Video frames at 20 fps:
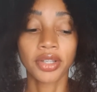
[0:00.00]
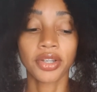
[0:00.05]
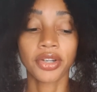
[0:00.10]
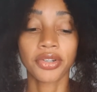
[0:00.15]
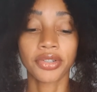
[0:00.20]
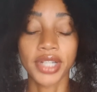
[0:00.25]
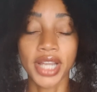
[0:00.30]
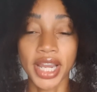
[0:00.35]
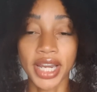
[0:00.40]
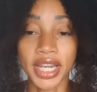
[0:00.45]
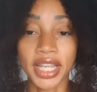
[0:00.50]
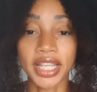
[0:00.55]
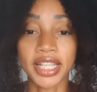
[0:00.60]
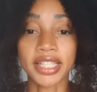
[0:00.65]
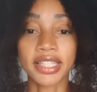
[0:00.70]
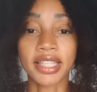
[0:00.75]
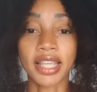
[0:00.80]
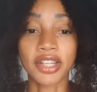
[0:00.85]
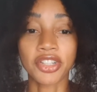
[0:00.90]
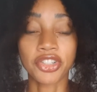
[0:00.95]
creating
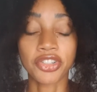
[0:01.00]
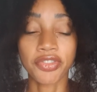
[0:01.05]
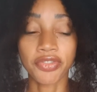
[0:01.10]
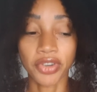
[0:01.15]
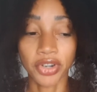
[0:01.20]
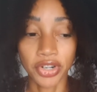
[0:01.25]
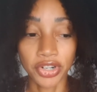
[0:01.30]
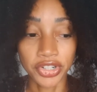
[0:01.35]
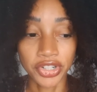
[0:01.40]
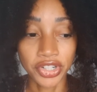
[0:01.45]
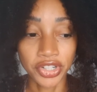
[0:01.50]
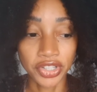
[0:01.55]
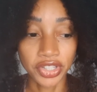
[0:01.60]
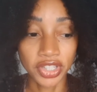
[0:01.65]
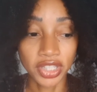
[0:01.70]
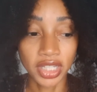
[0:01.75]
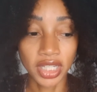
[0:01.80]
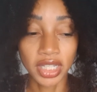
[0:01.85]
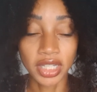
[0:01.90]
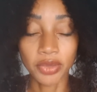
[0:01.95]
a sense of
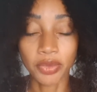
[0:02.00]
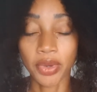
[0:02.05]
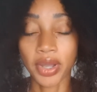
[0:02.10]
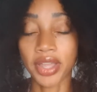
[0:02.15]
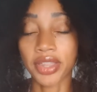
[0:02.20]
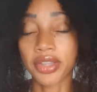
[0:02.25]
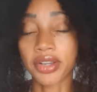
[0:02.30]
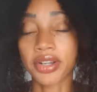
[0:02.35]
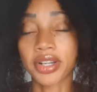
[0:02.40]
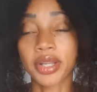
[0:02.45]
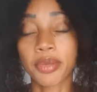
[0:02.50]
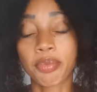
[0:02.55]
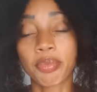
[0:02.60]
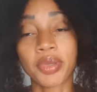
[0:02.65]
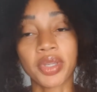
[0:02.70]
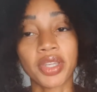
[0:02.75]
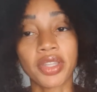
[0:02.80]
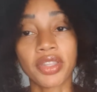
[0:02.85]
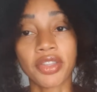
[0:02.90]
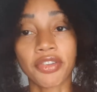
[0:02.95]
urgency, whether it
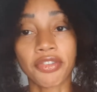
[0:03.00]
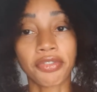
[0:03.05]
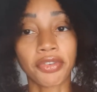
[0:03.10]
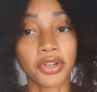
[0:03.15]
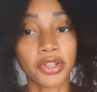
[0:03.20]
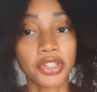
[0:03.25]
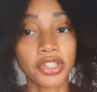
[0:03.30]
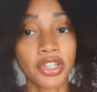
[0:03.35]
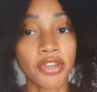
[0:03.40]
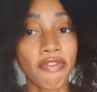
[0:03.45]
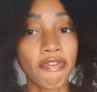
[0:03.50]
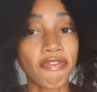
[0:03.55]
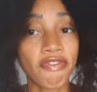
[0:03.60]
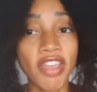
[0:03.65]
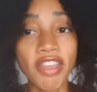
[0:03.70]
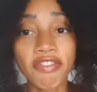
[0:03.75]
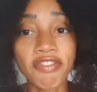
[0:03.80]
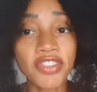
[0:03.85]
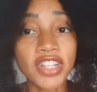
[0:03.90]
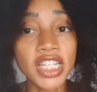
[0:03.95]
be the first
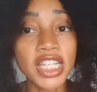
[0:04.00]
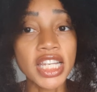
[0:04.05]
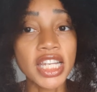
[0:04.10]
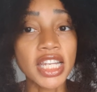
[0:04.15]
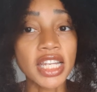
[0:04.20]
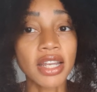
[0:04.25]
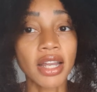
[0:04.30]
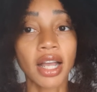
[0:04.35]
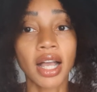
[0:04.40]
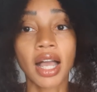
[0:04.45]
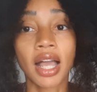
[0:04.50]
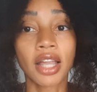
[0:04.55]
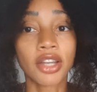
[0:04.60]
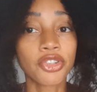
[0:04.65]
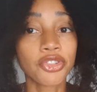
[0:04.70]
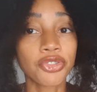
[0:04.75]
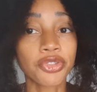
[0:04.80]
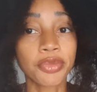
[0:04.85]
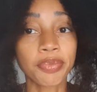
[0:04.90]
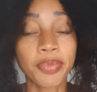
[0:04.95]
50,
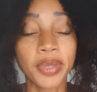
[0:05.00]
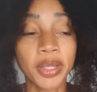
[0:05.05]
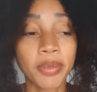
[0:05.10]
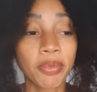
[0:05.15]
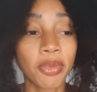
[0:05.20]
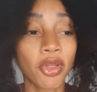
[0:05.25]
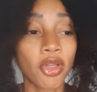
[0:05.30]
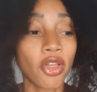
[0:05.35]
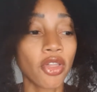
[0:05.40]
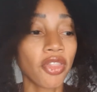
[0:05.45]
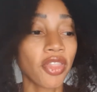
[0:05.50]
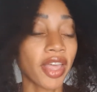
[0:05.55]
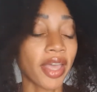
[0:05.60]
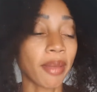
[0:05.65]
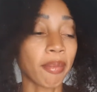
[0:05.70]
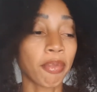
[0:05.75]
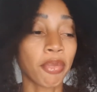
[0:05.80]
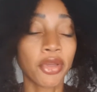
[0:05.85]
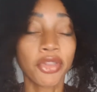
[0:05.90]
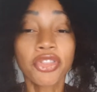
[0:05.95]
100 people
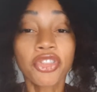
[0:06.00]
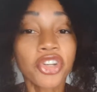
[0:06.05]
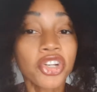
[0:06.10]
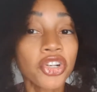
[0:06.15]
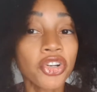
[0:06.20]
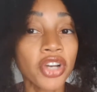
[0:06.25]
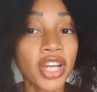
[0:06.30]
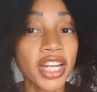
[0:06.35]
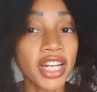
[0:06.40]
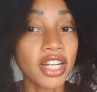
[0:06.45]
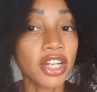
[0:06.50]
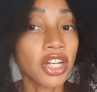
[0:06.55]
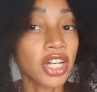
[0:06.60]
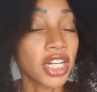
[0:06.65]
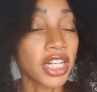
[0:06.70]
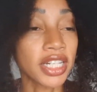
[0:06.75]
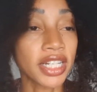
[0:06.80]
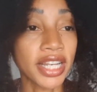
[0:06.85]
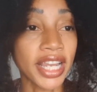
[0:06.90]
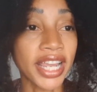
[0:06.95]
that put their credit
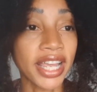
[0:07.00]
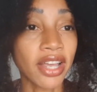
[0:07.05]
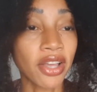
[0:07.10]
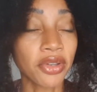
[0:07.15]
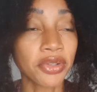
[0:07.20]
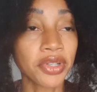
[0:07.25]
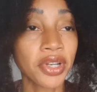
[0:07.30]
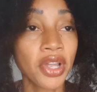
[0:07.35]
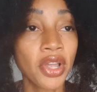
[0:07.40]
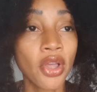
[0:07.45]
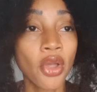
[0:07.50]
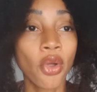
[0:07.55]
card down,